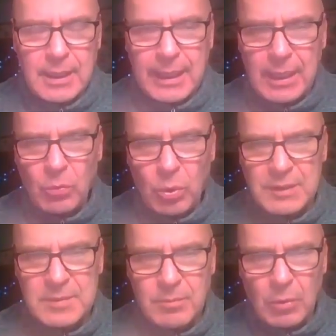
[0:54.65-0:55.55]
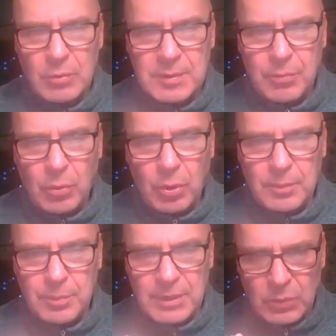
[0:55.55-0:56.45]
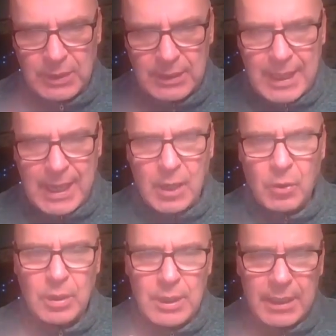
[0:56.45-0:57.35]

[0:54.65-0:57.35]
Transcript: and what's most important between now?